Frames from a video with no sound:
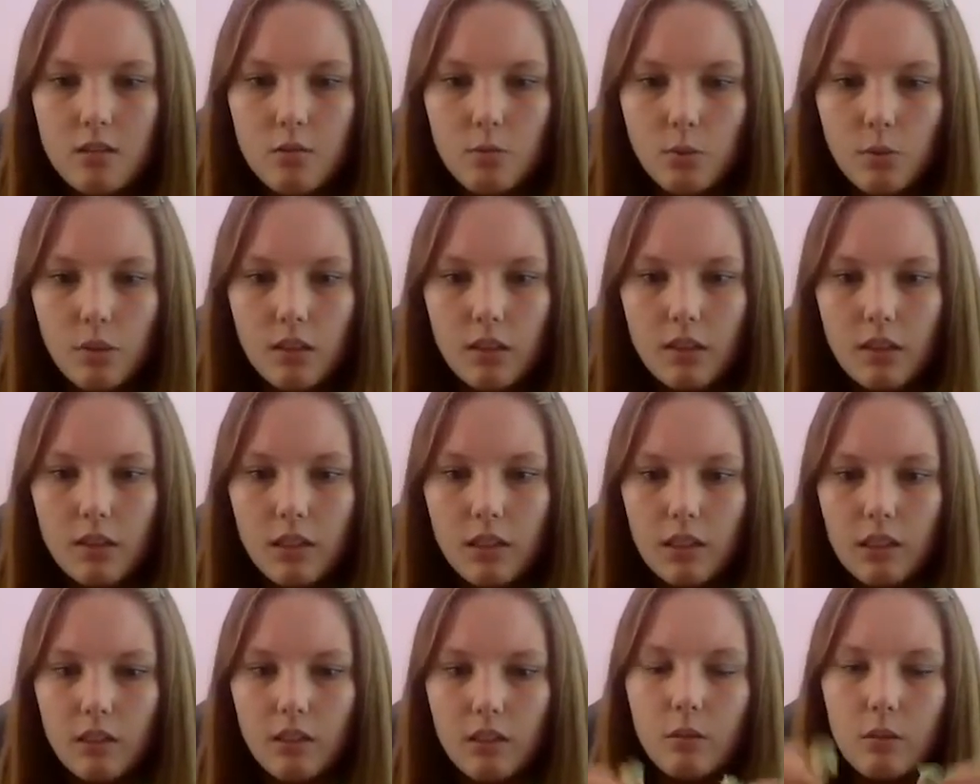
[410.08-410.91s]
this
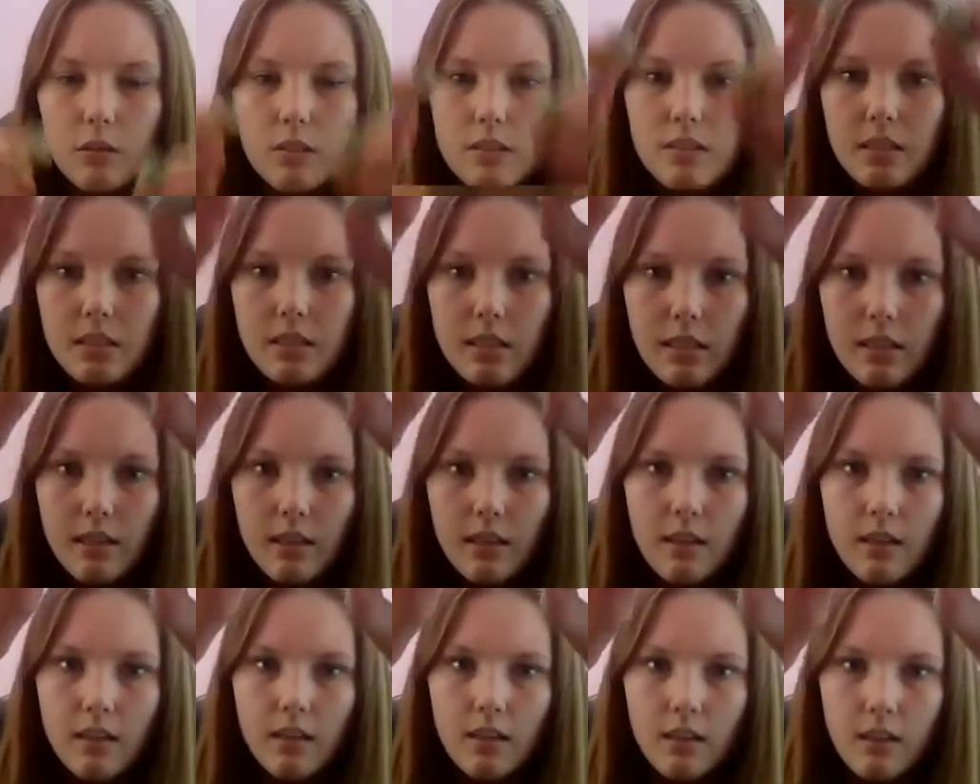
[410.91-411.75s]
one, we
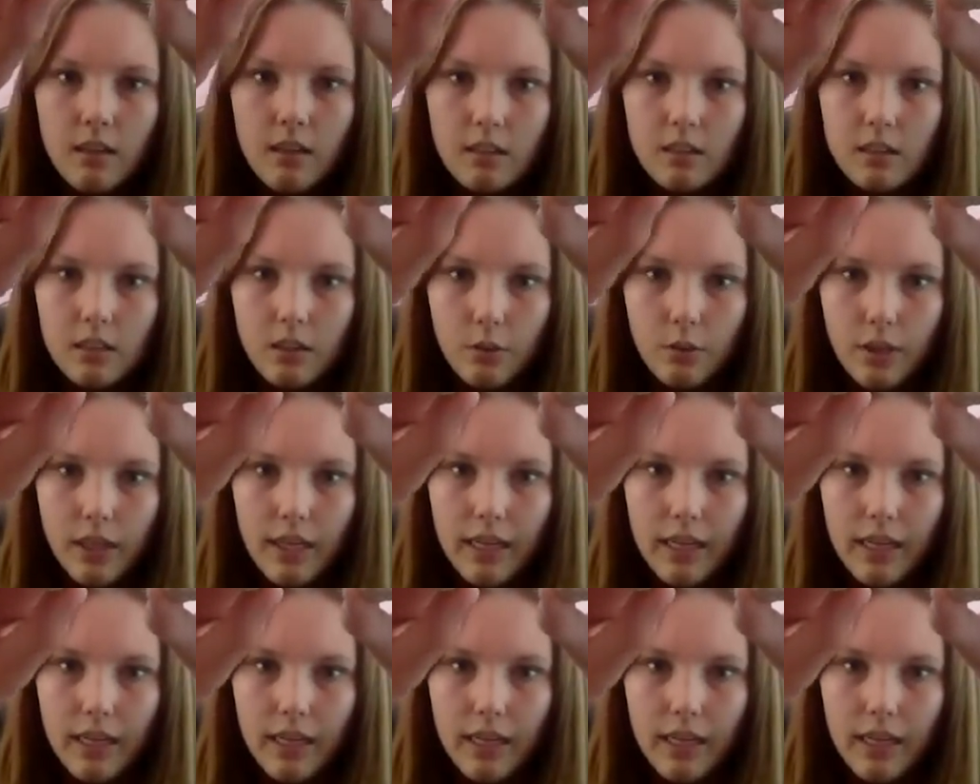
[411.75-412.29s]
see you